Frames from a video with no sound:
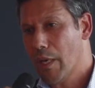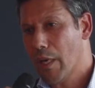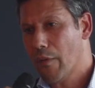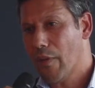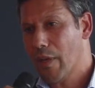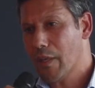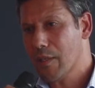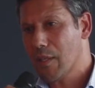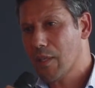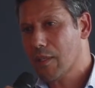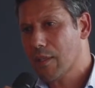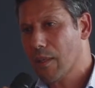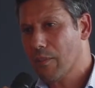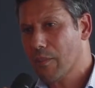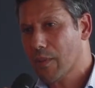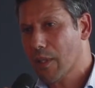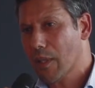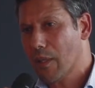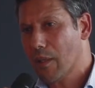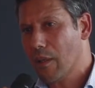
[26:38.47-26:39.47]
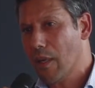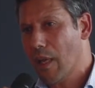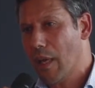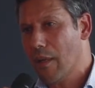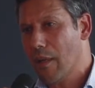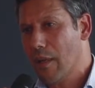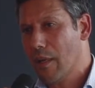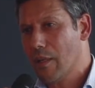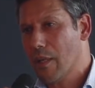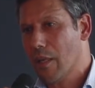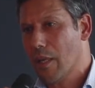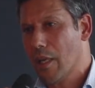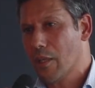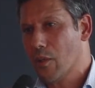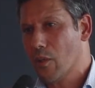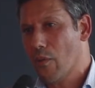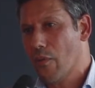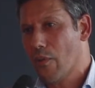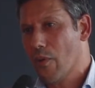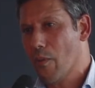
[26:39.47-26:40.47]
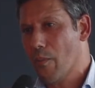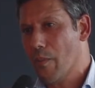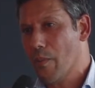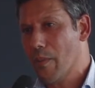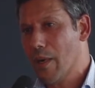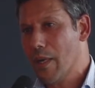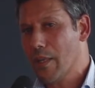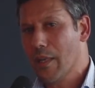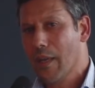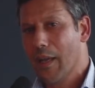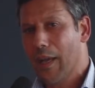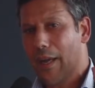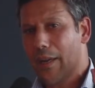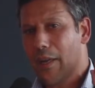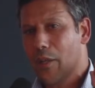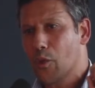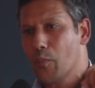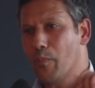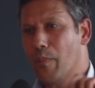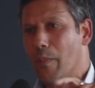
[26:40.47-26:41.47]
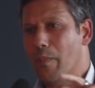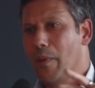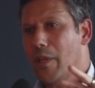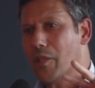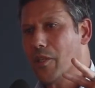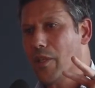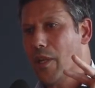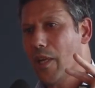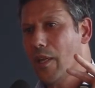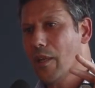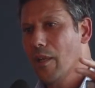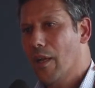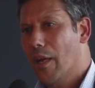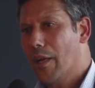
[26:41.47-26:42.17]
if I see something, an indicator of compromise, I need to publish that.